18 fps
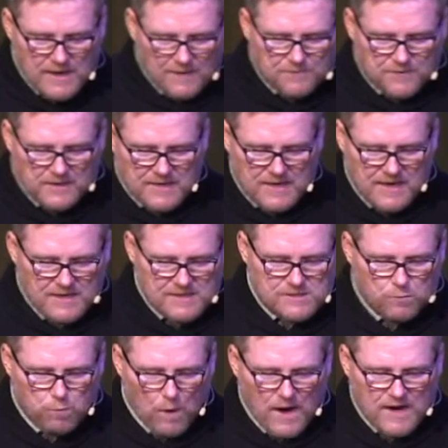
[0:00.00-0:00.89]
got the
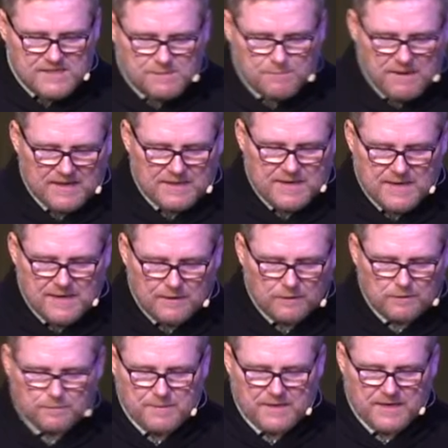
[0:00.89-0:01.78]
king's wise men
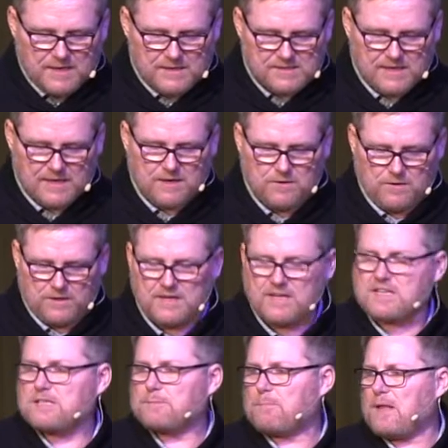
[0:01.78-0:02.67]
killed because they couldn't
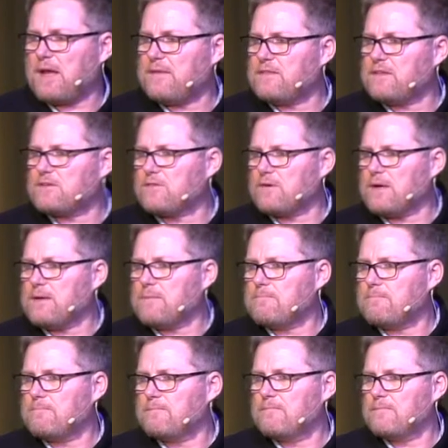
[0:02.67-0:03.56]
explain the
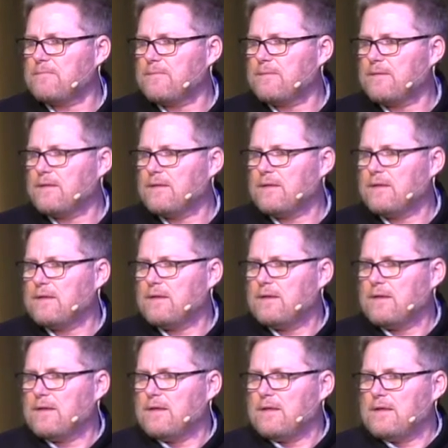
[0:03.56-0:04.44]
dream.
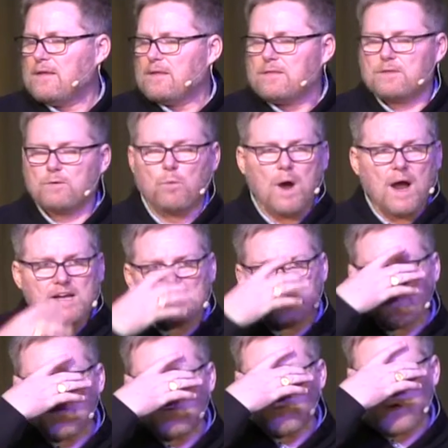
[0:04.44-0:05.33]
The
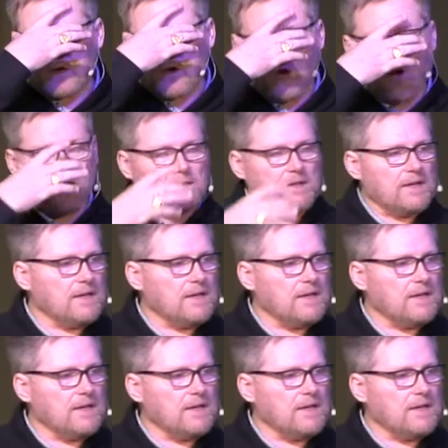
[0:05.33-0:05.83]
wise men were called